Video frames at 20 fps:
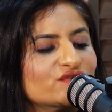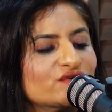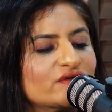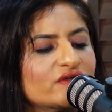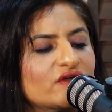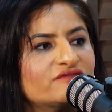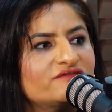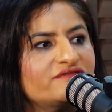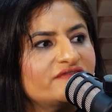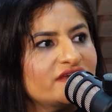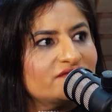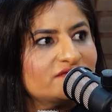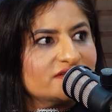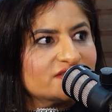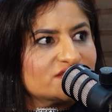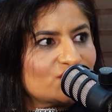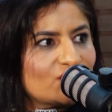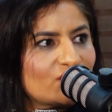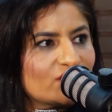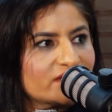know your
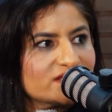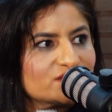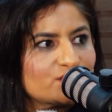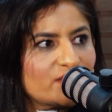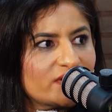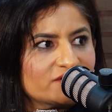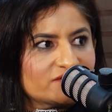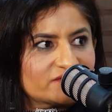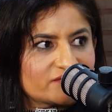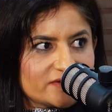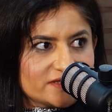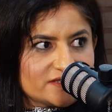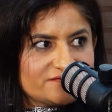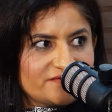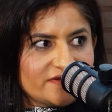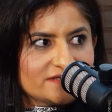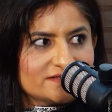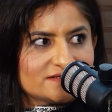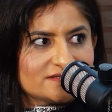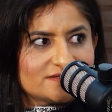favorite song is one of Chris
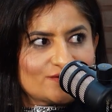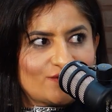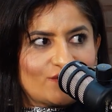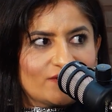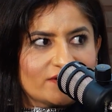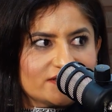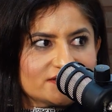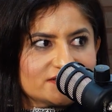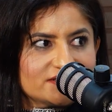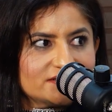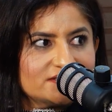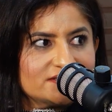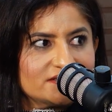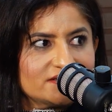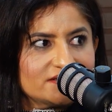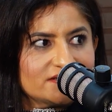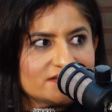Wade's songs, is it?